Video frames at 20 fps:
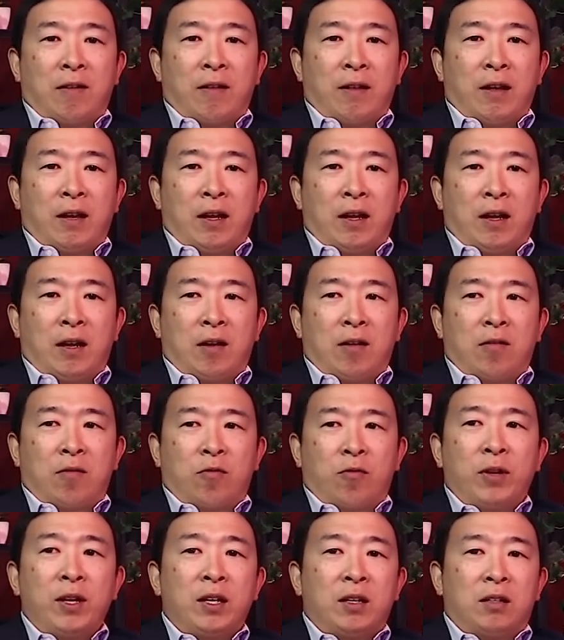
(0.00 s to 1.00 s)
a
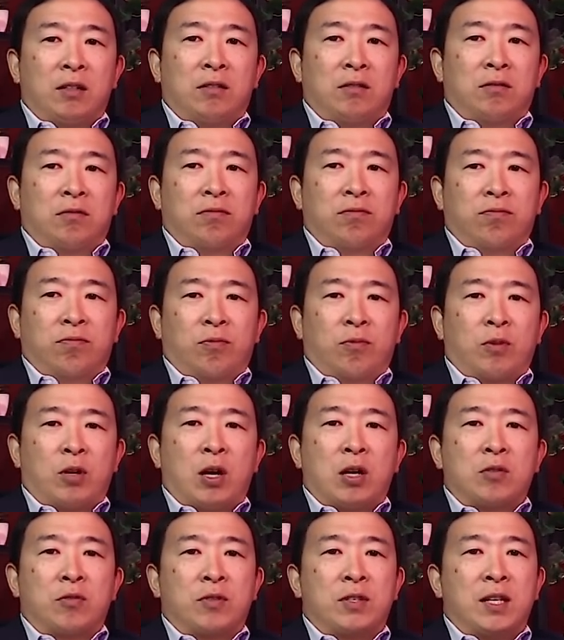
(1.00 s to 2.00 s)
real
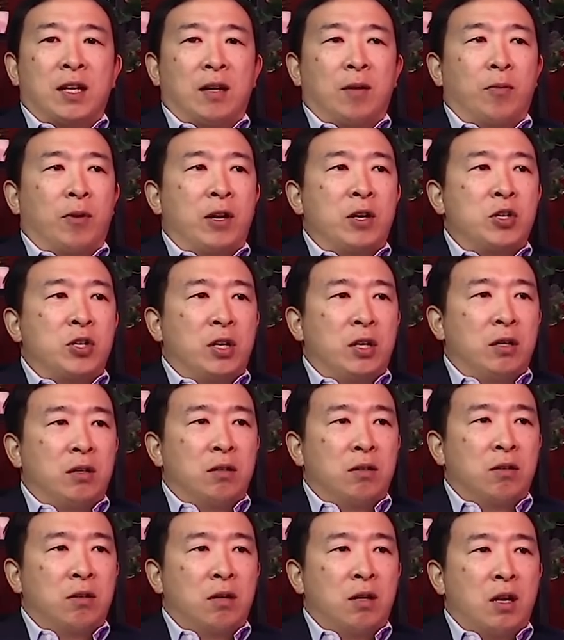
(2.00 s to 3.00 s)
cause for
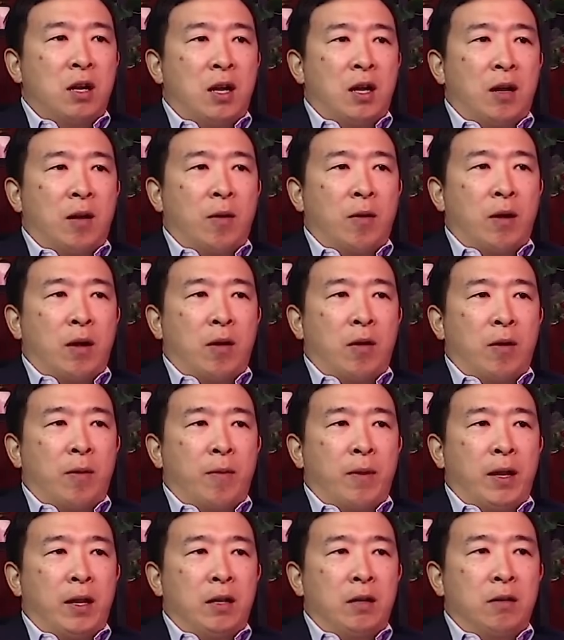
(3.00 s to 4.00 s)
celebration uh, uh,
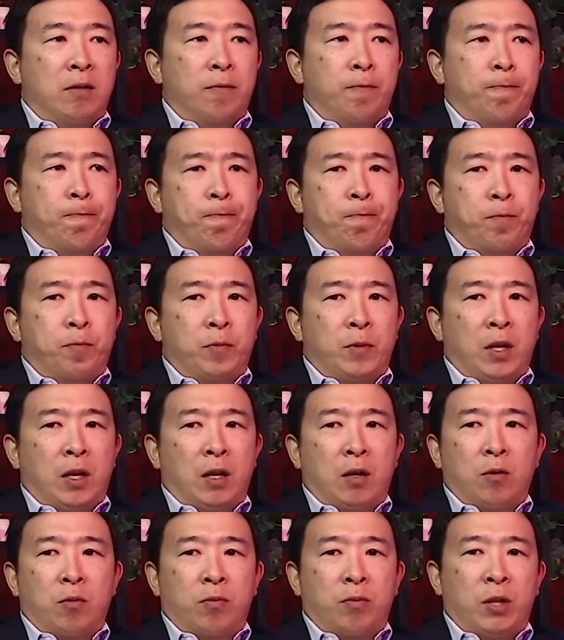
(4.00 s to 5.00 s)
in you
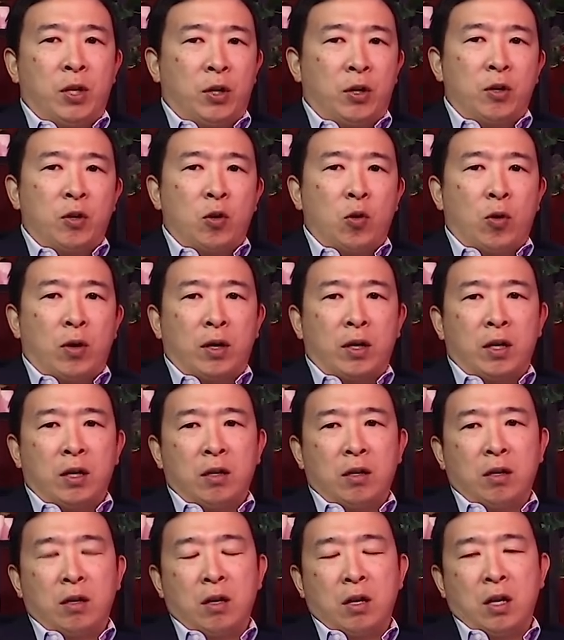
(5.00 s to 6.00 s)
know here in New York
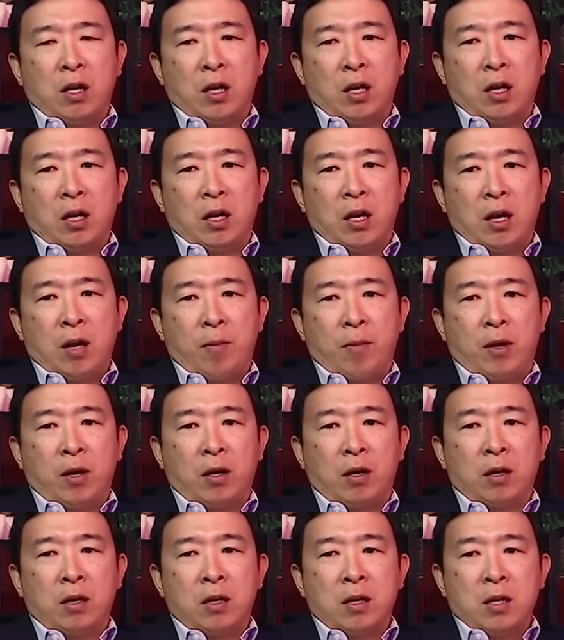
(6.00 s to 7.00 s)
and
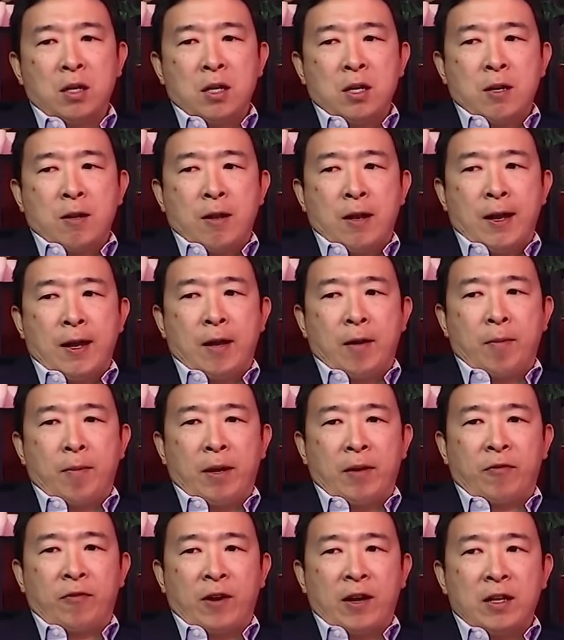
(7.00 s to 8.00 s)
among my
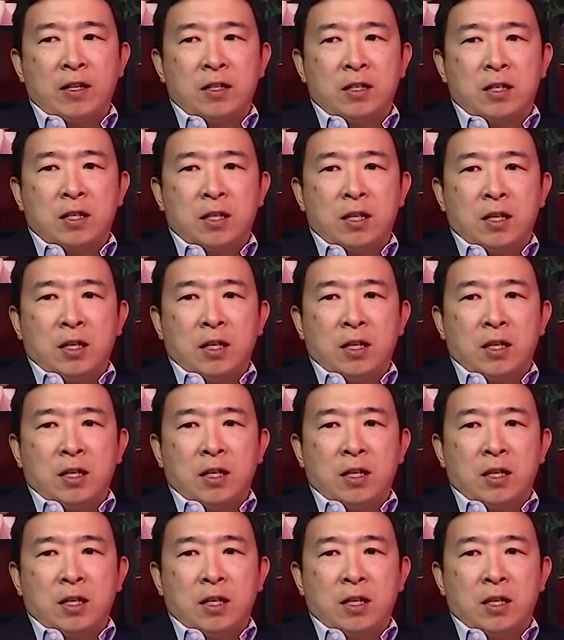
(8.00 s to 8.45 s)
friends.